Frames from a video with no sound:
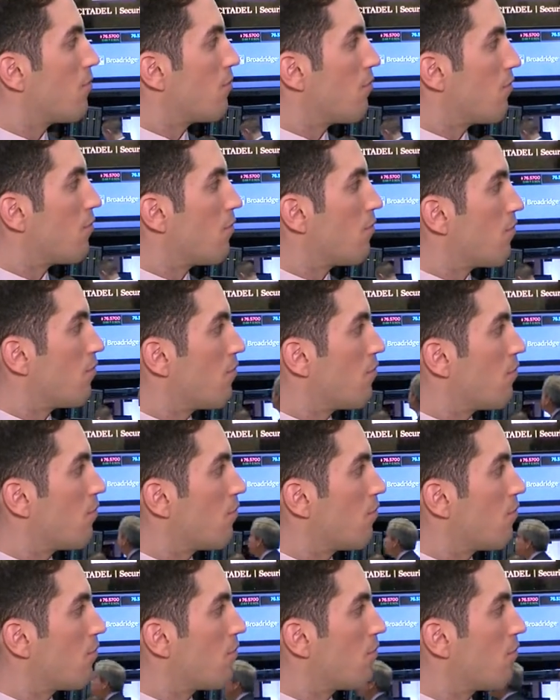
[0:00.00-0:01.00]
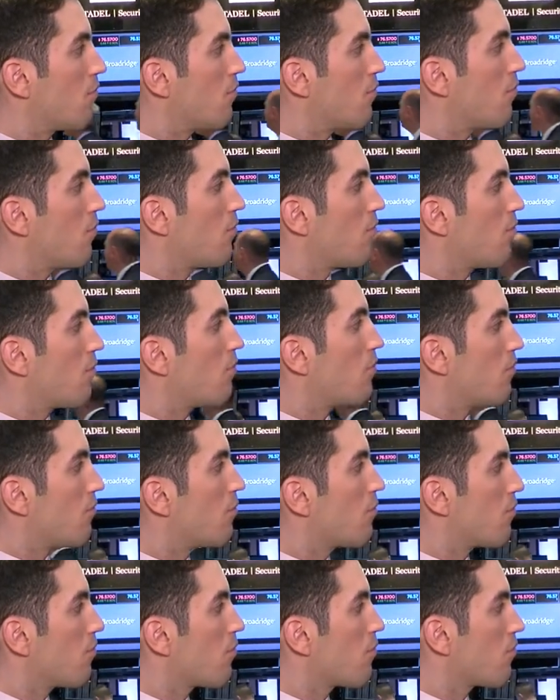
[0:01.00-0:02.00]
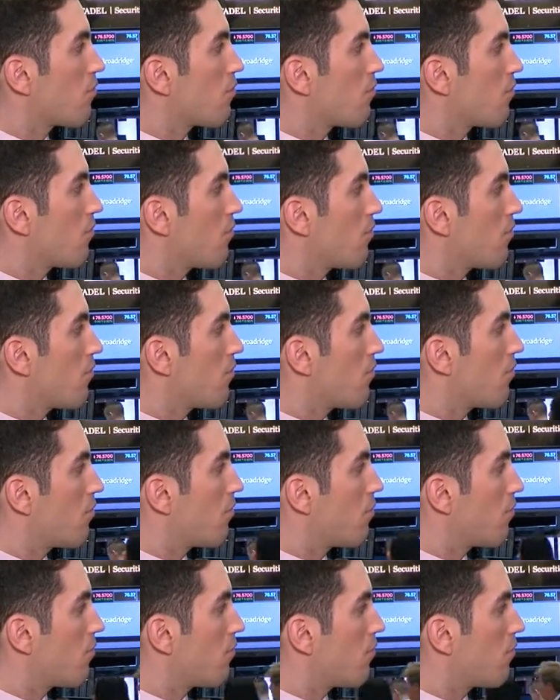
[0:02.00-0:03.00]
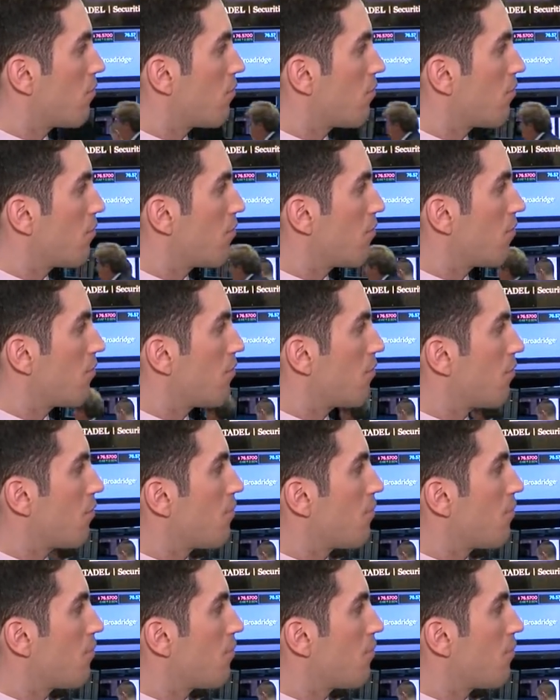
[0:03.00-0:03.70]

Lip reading: No words are spoken by the person on screen.